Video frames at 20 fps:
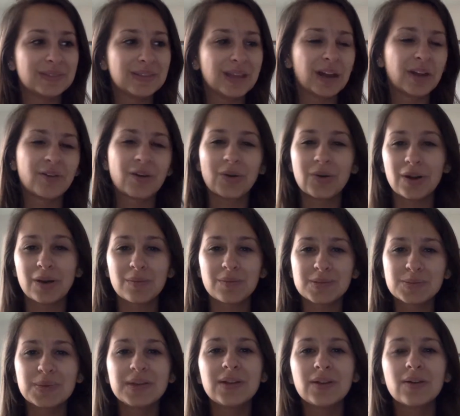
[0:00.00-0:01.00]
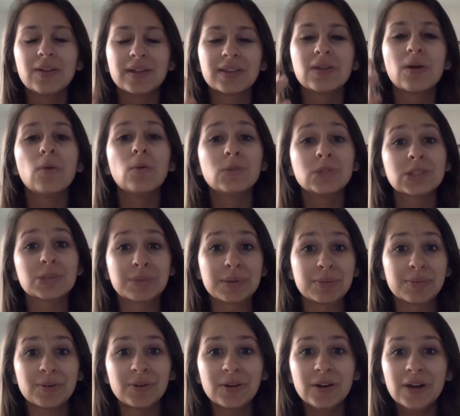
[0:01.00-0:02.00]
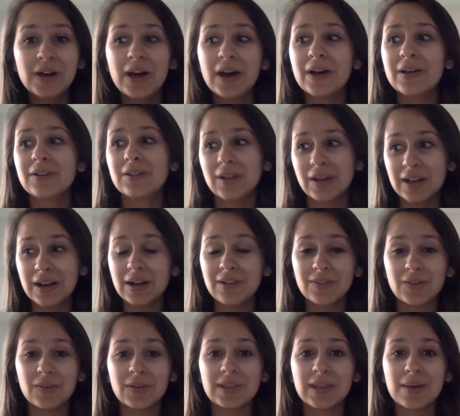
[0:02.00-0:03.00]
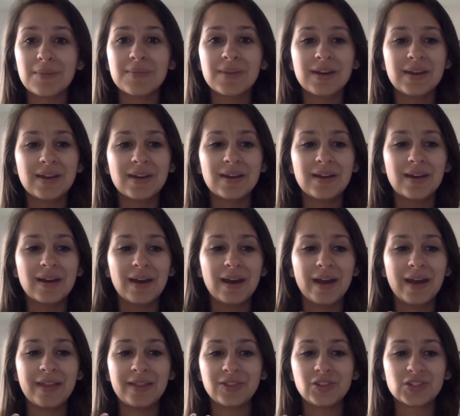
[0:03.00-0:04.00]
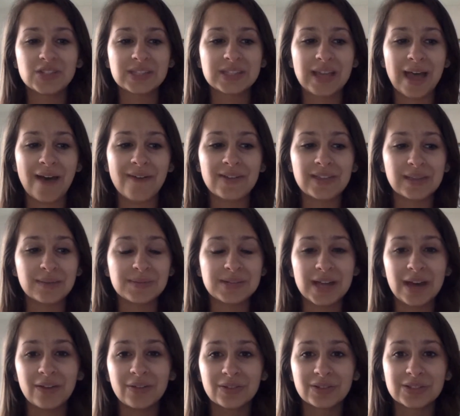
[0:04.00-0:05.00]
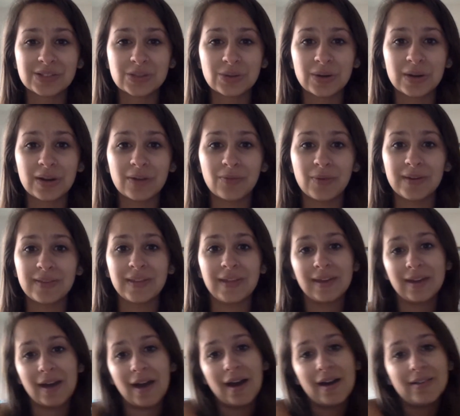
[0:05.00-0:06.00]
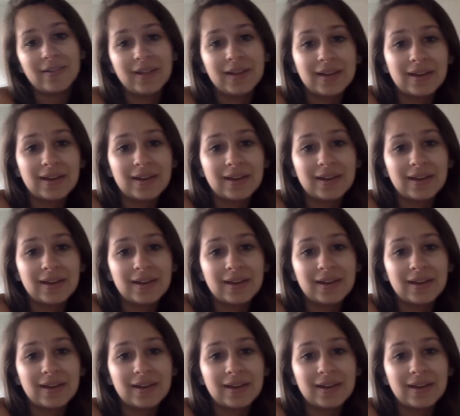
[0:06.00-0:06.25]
not grown-ups, but, you know, like the older people, interviewing them and just having them tell their story of when they got